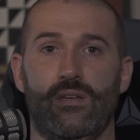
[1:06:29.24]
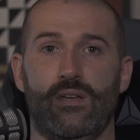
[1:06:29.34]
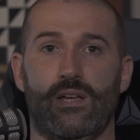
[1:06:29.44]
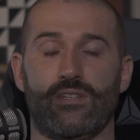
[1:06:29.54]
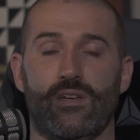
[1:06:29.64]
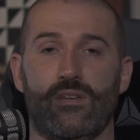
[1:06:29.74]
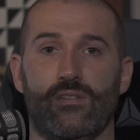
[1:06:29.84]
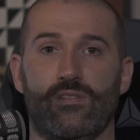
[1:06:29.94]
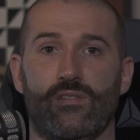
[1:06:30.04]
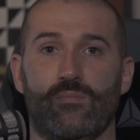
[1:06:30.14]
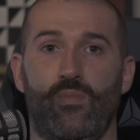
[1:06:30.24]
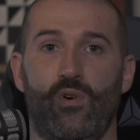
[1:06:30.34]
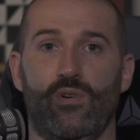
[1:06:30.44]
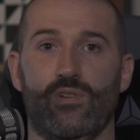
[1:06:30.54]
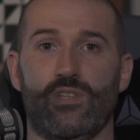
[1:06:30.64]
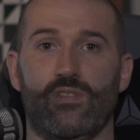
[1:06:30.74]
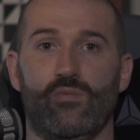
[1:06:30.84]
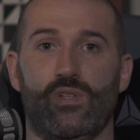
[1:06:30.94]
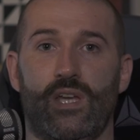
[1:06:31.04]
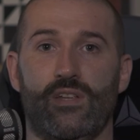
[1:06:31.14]
as I pause in the
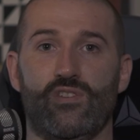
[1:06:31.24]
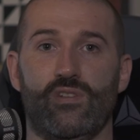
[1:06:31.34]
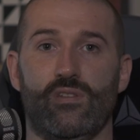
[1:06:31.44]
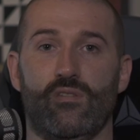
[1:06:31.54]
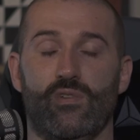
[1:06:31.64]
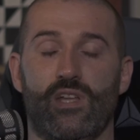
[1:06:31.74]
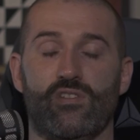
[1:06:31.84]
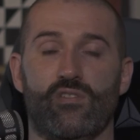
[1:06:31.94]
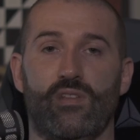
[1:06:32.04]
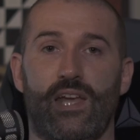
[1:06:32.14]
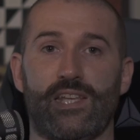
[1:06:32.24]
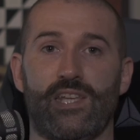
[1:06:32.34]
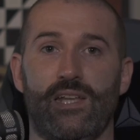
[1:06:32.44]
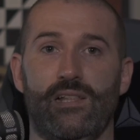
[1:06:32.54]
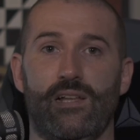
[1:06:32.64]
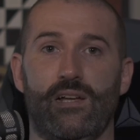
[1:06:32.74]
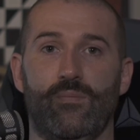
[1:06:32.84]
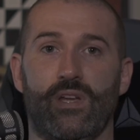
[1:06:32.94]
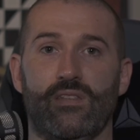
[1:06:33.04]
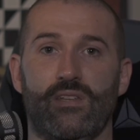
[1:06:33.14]
retention of the exhale, and
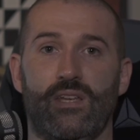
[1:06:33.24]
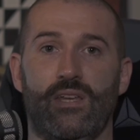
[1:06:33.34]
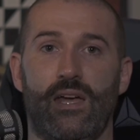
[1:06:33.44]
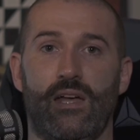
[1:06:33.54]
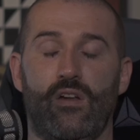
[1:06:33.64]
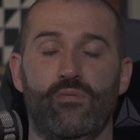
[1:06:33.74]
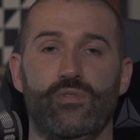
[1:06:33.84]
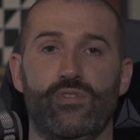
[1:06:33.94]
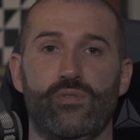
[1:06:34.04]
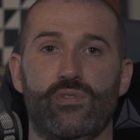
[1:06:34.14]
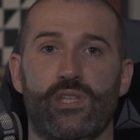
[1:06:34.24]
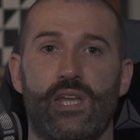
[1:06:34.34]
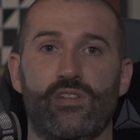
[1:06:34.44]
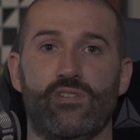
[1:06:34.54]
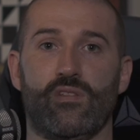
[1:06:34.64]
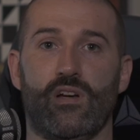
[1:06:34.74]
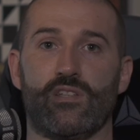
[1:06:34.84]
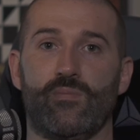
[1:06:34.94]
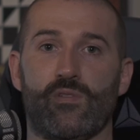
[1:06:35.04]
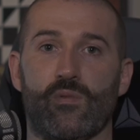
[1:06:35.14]
begin to inhale, I reduce the tension of the
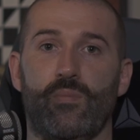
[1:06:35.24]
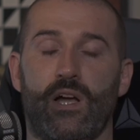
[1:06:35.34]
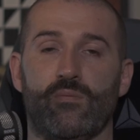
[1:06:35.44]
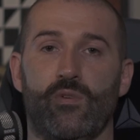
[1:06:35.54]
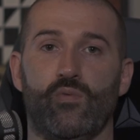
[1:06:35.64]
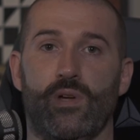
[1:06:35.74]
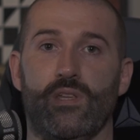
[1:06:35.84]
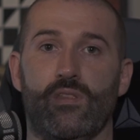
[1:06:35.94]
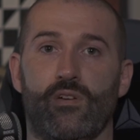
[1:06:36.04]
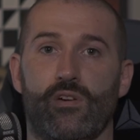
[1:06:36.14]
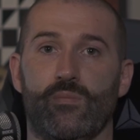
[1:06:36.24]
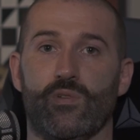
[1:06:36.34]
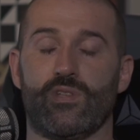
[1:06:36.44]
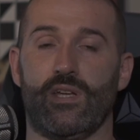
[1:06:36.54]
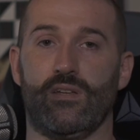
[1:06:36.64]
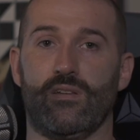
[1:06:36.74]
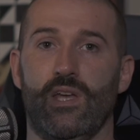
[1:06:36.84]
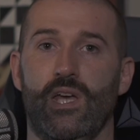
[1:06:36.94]
isometric back to my 20-30%.